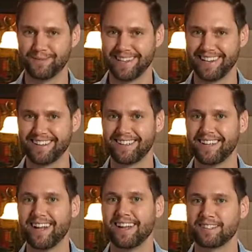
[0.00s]
Day.
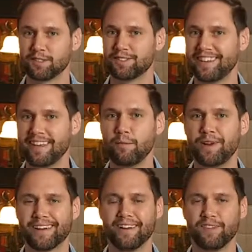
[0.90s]
So today
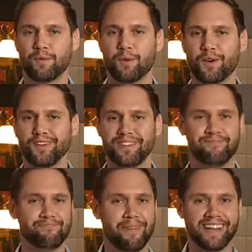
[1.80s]
we are out in Aurora in
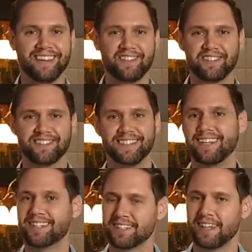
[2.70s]
my kitchen,
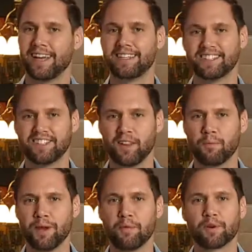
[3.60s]
and to
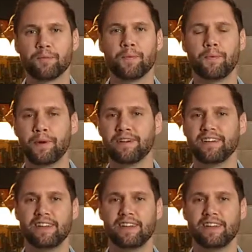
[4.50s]
celebrate we're going to be preparing